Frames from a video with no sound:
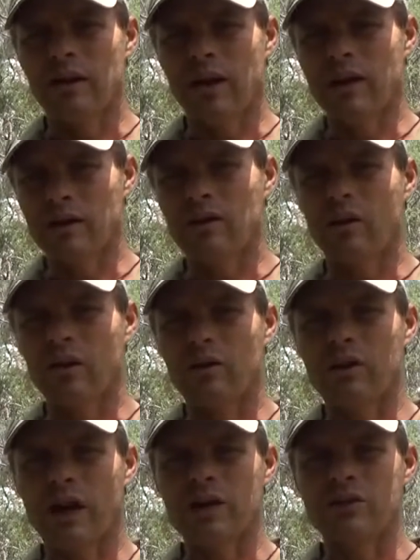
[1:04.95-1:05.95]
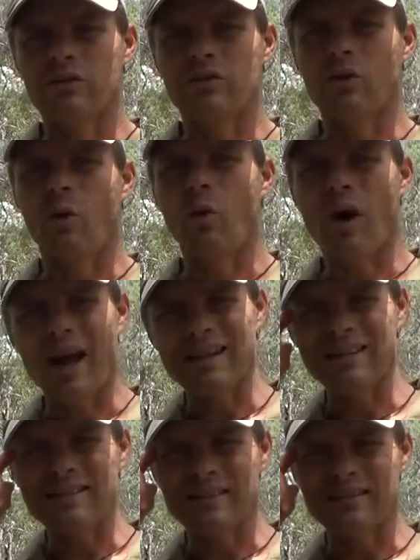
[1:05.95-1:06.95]
in a lot of locations, or at
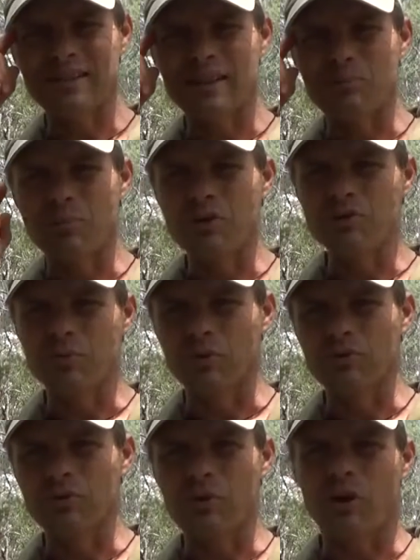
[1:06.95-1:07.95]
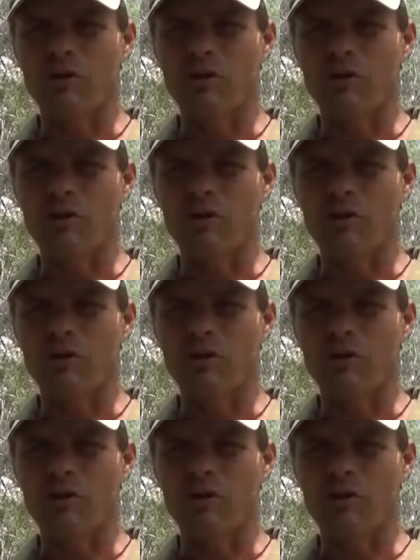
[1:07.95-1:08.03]
least understand the principles